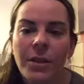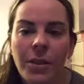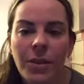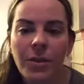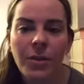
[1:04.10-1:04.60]

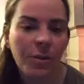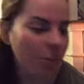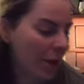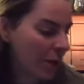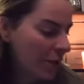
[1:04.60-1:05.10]
do too
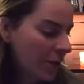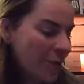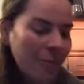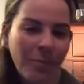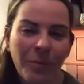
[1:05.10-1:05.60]
much
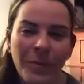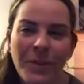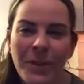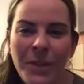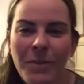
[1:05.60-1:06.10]

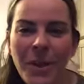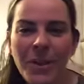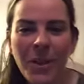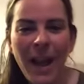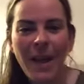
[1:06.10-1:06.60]

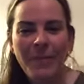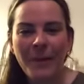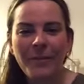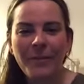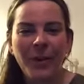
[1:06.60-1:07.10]

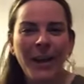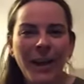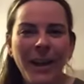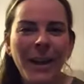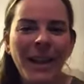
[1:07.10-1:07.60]
yapping for
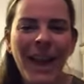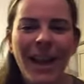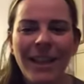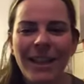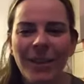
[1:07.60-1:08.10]
you.
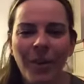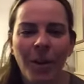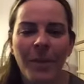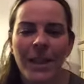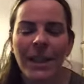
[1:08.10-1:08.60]
Can't see the
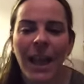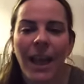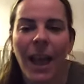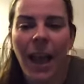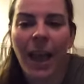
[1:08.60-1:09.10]
comments
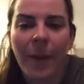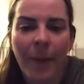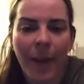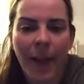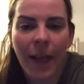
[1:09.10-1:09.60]
again
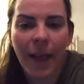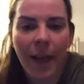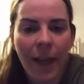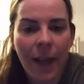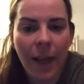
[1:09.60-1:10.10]
anyway.
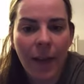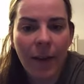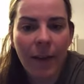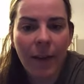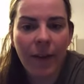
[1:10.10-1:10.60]

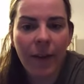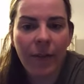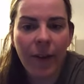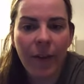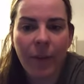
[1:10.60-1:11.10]
Let's see if
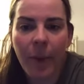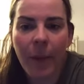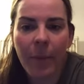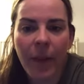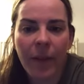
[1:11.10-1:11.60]
I
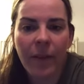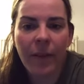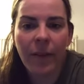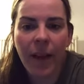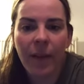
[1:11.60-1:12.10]
swipe this.
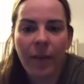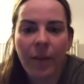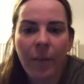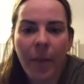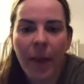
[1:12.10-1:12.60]
Does that do
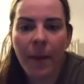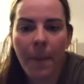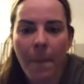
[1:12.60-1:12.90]
something?